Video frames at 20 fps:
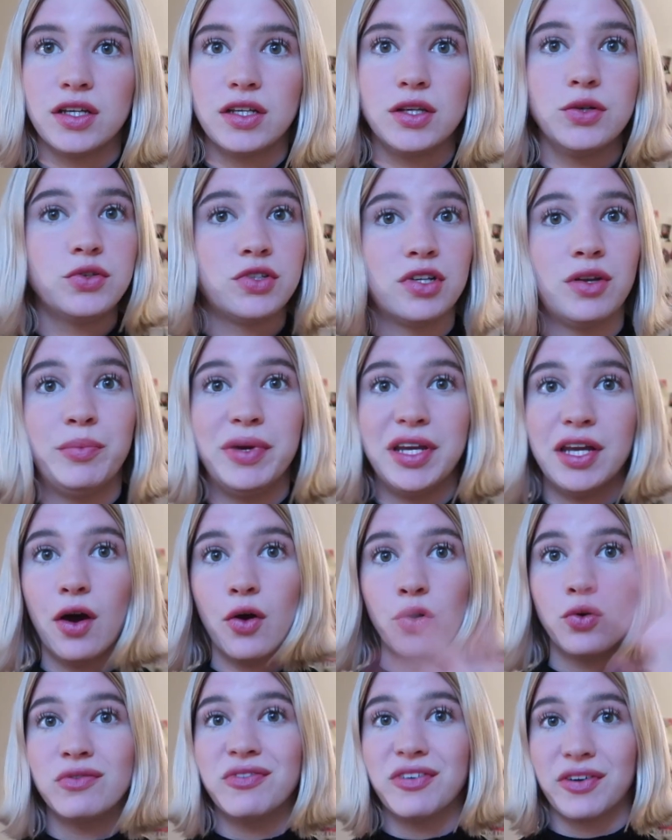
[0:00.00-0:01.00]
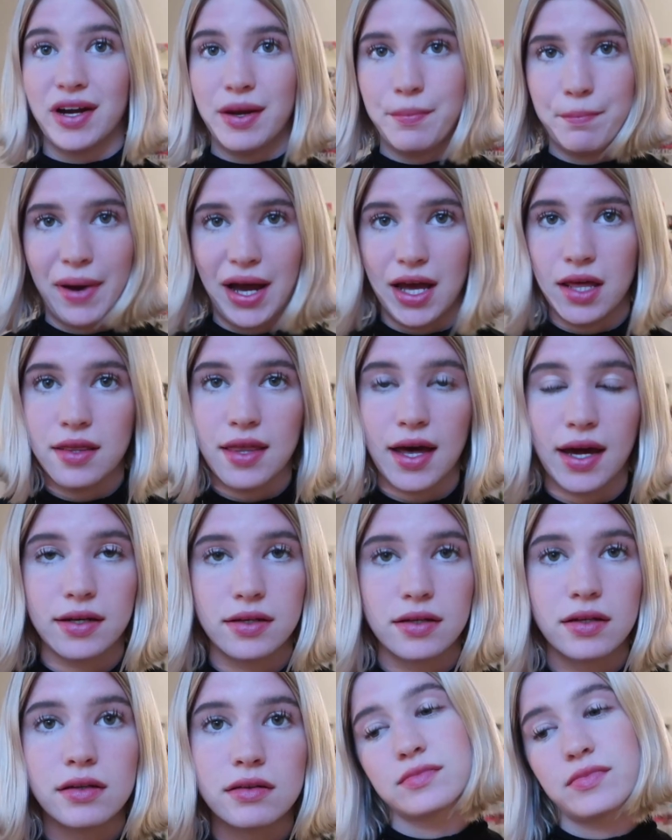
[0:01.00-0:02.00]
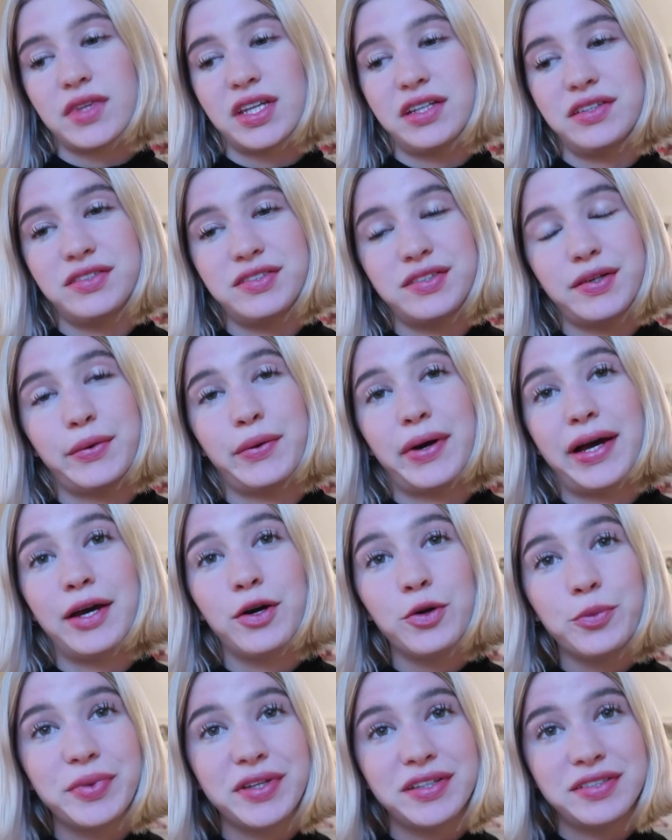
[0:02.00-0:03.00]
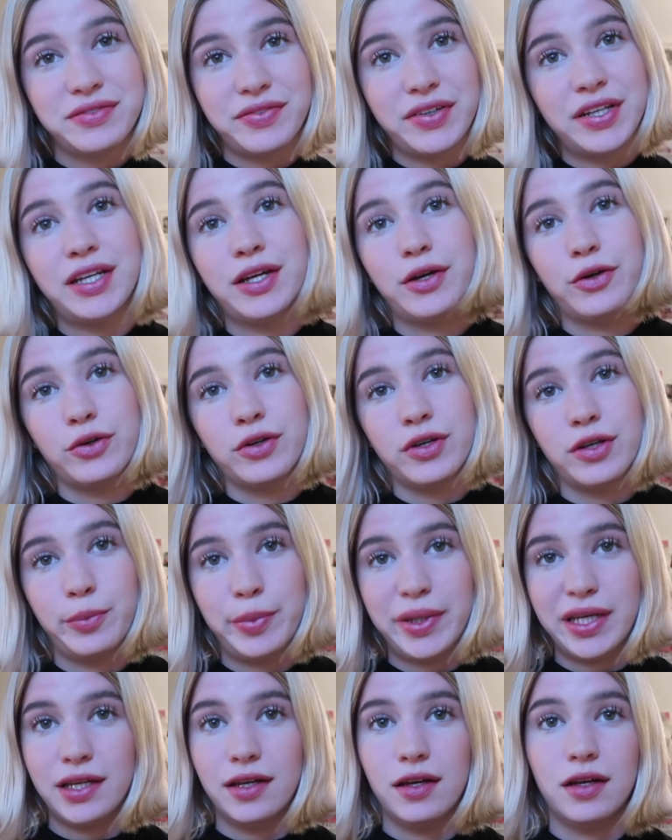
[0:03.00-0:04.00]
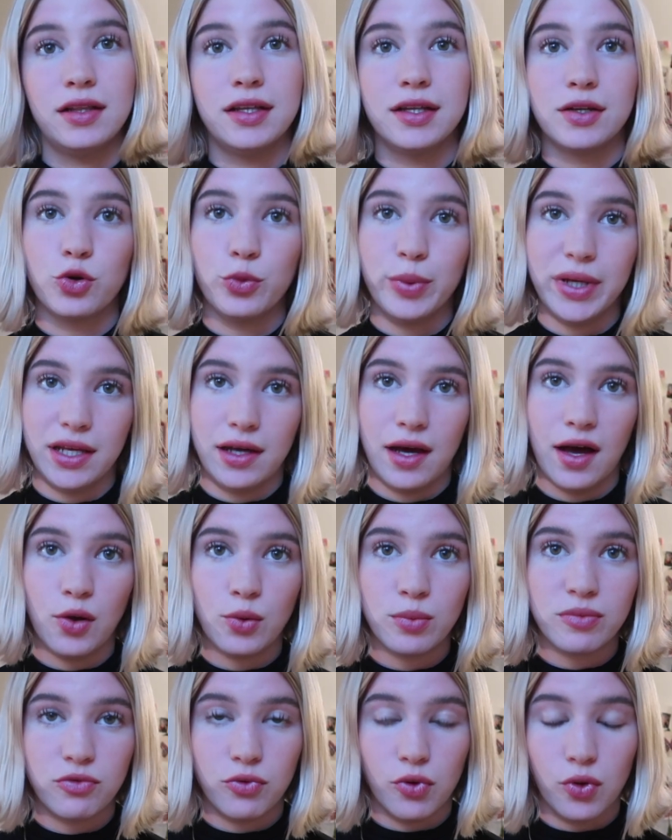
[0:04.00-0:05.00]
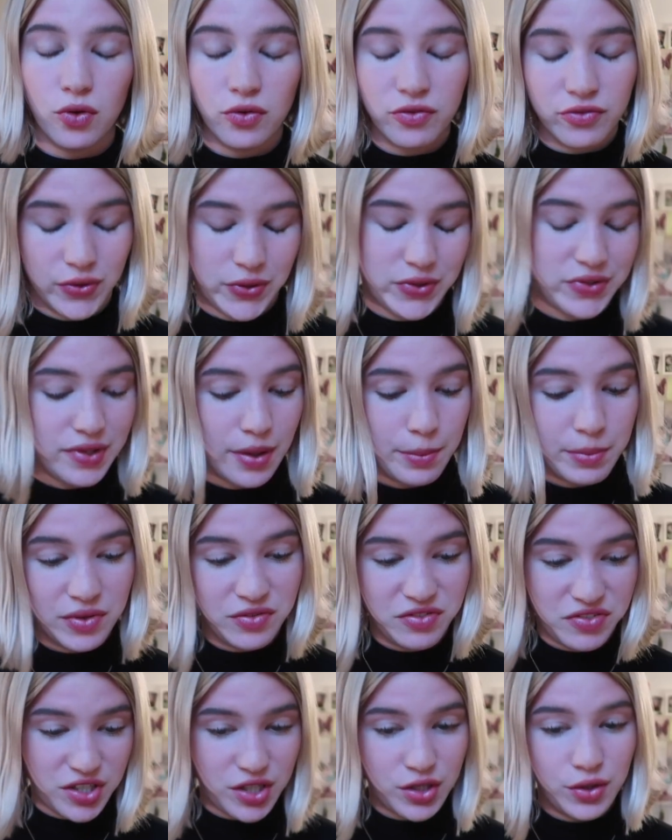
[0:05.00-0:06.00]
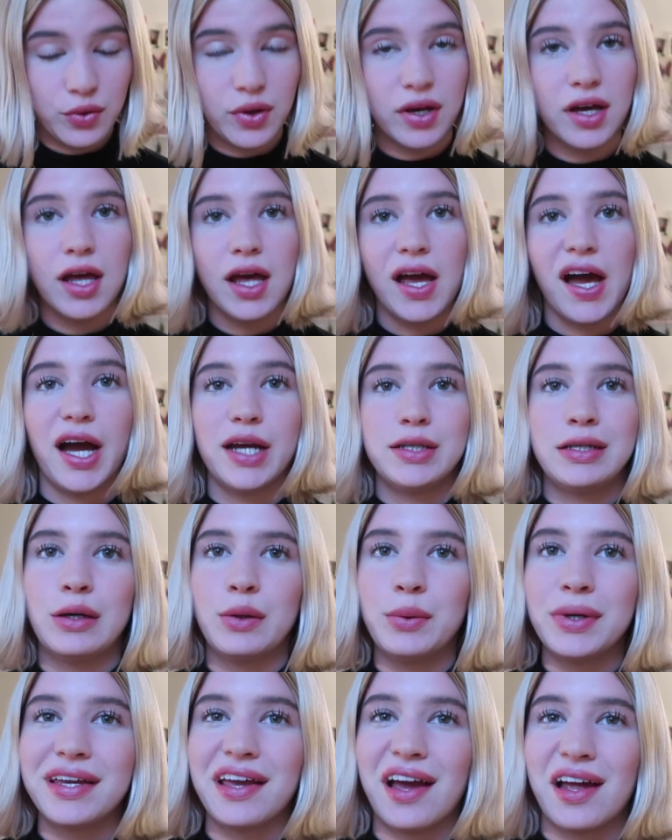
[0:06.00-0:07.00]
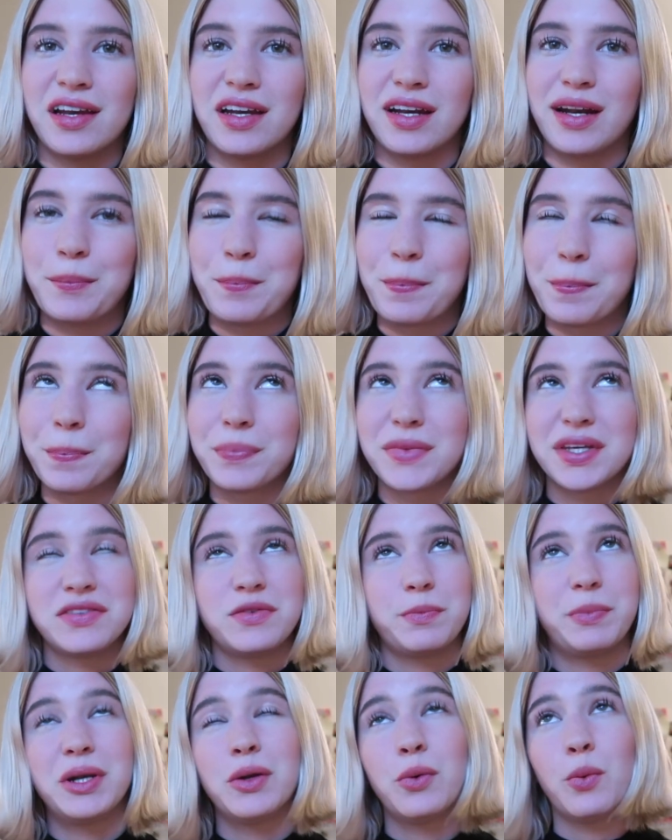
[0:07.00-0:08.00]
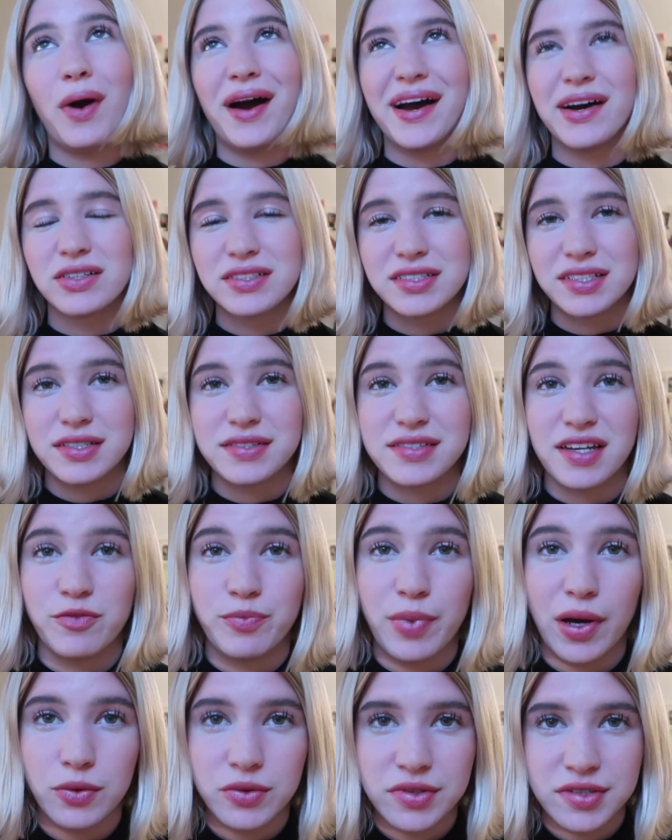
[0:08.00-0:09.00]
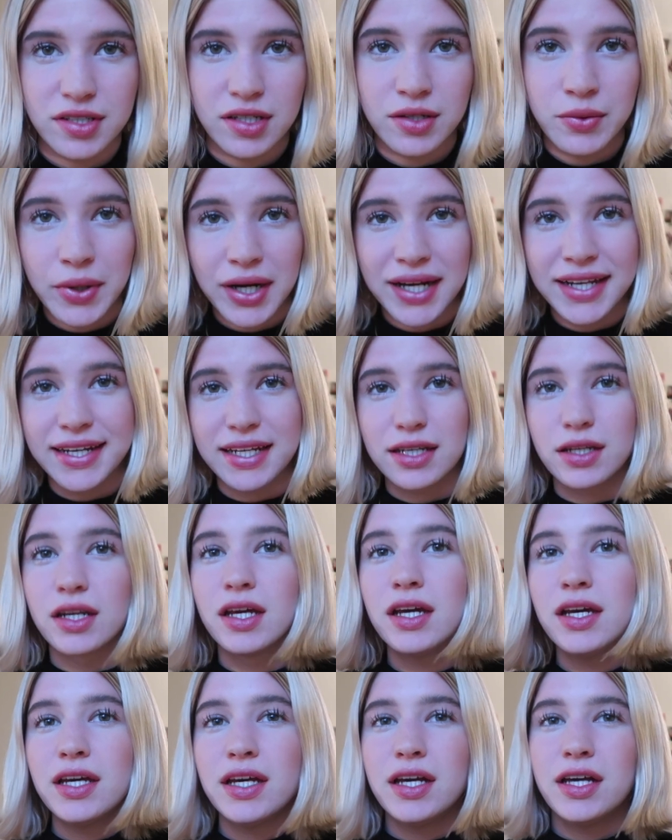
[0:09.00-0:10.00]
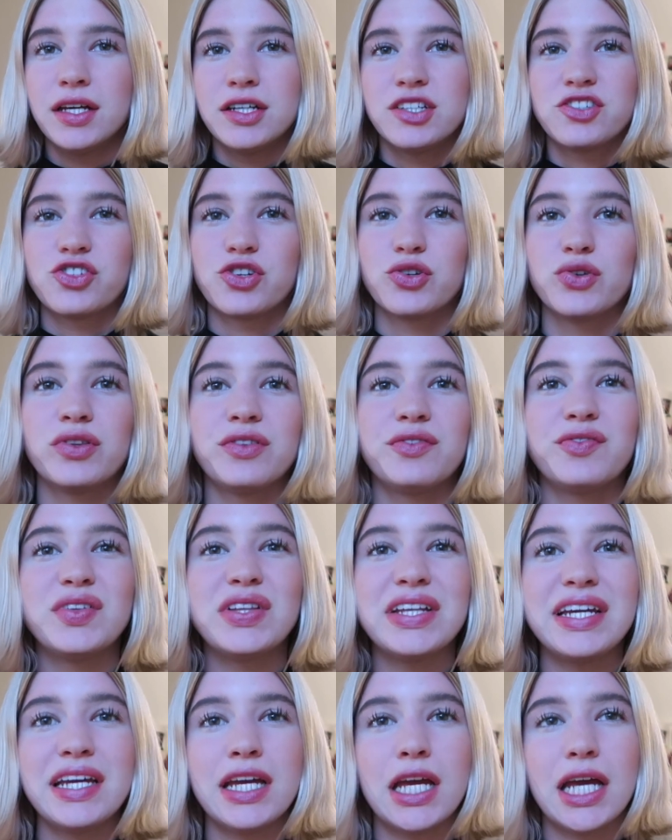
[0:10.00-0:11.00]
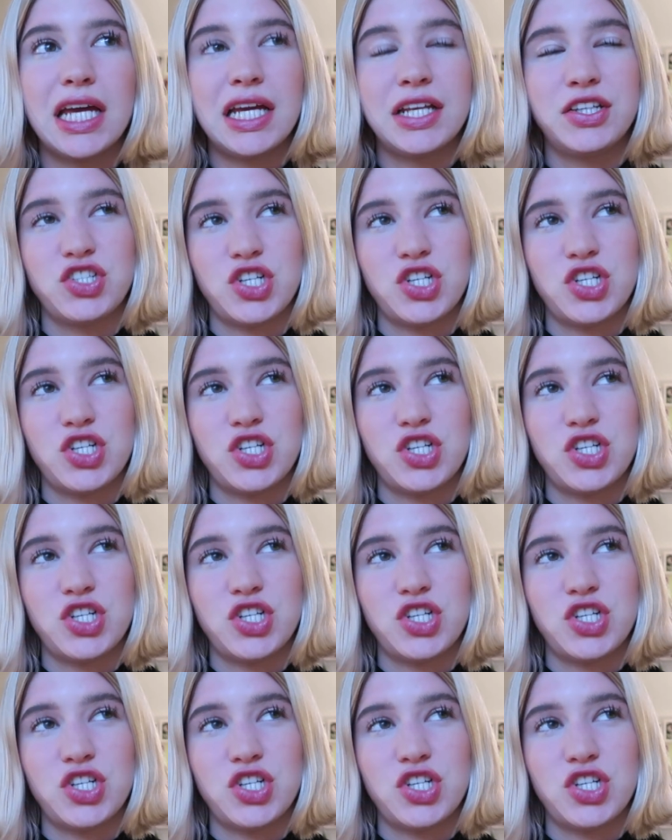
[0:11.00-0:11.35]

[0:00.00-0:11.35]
you should be over it by then. So I hope this video could be a little bit helpful for some of you. I know, again, it's been a while since I posted one, and truthfully,